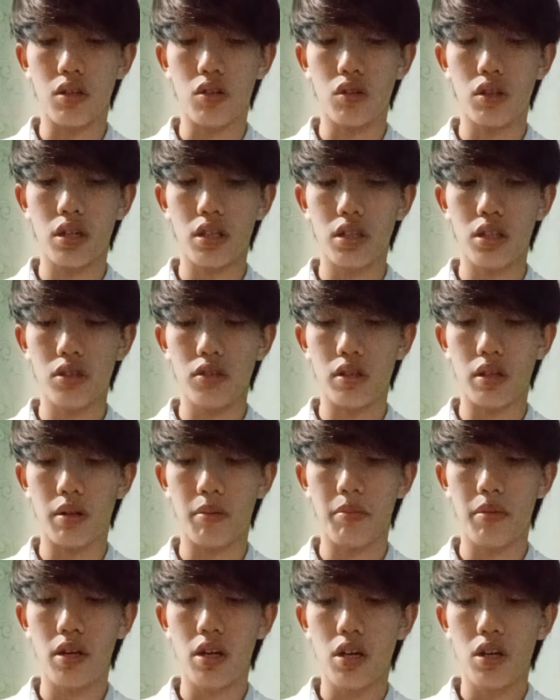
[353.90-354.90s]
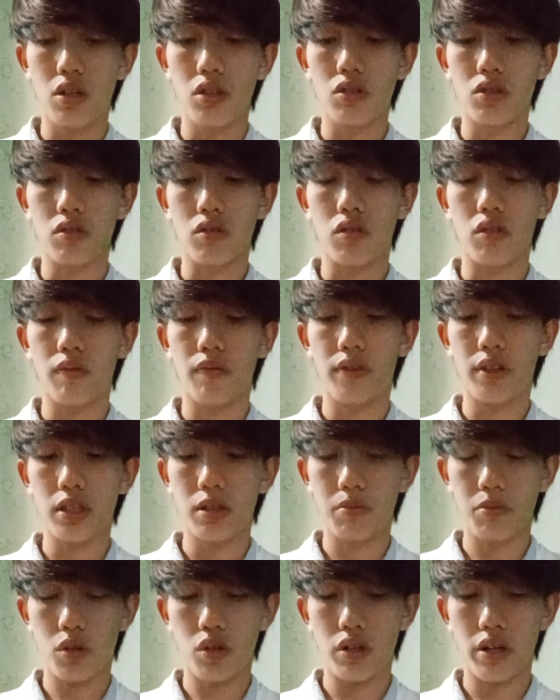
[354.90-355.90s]
to convert more energy from
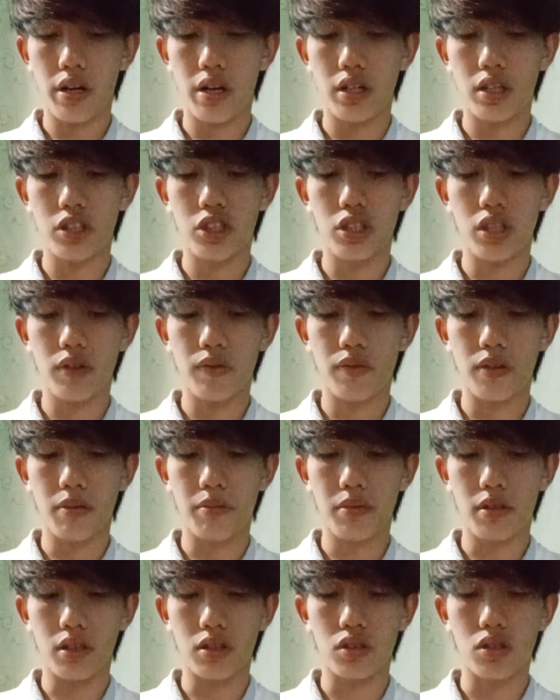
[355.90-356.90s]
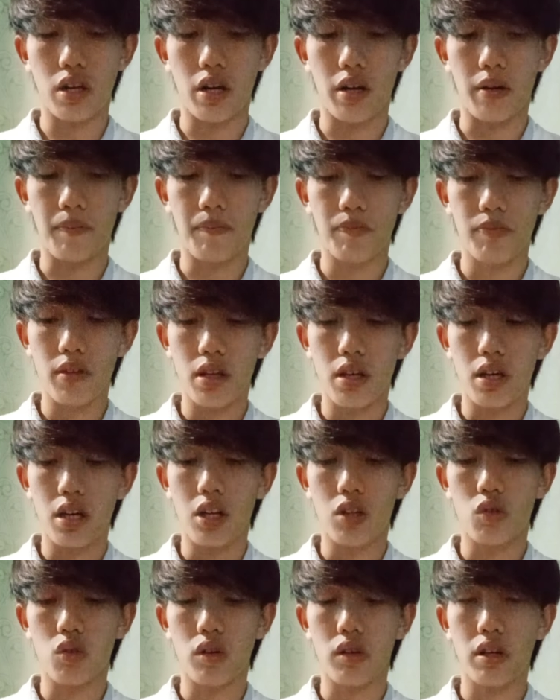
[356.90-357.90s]
the sun into a chemical
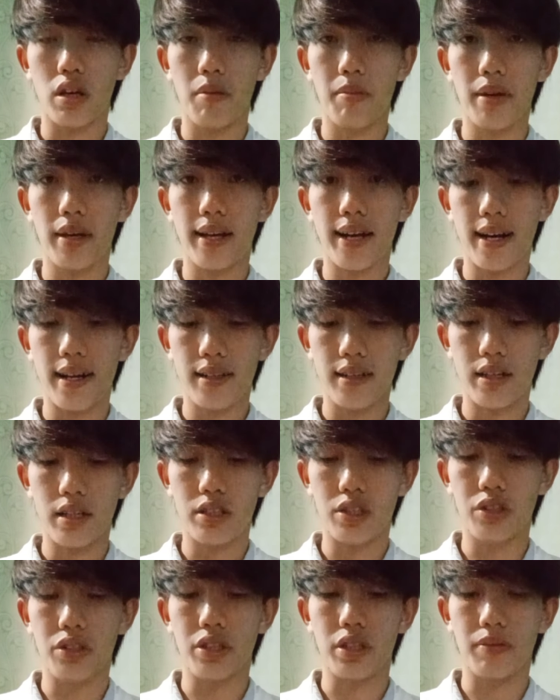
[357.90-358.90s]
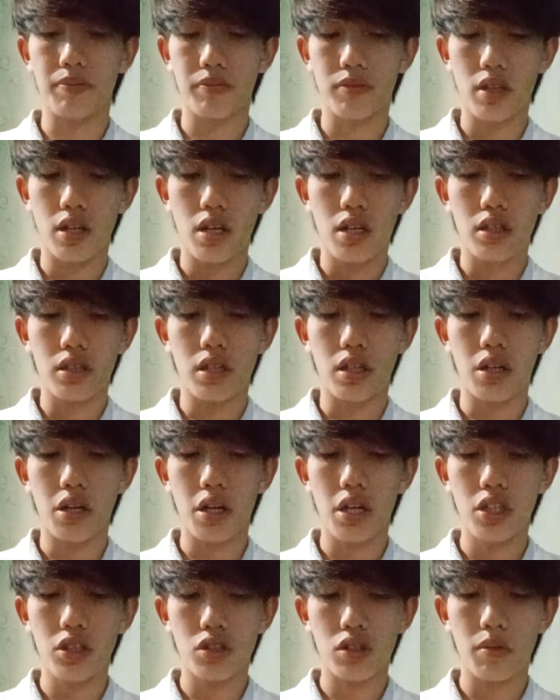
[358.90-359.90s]
energy. The range of absorption
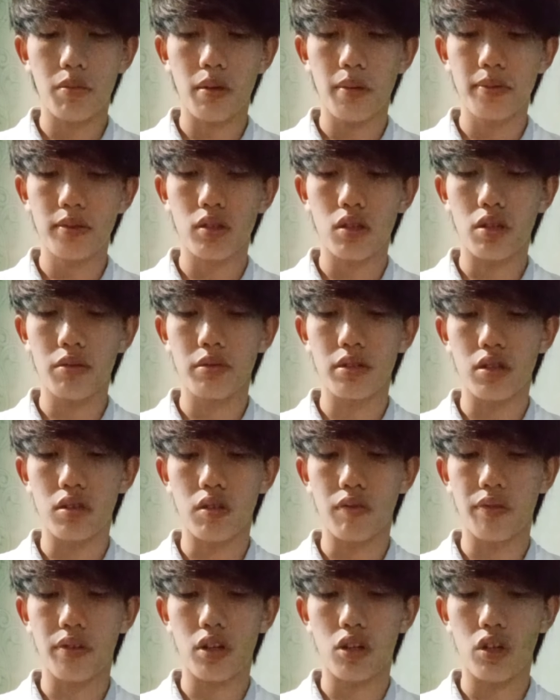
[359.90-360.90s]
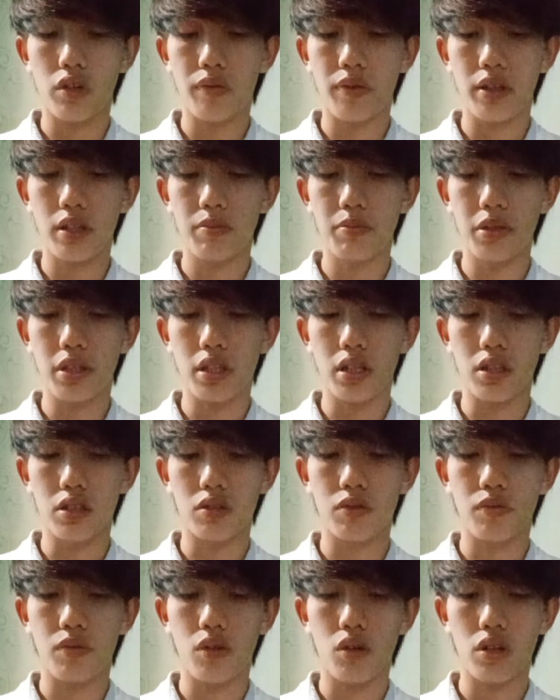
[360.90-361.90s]
of chlorophyll B is 450
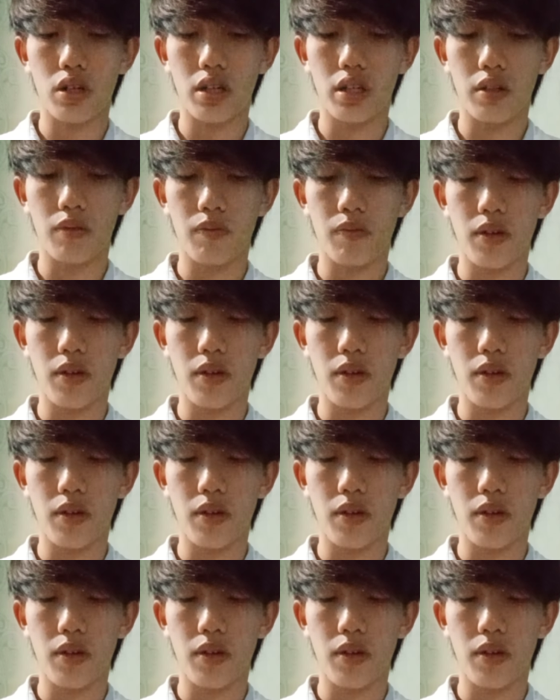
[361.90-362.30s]
mm to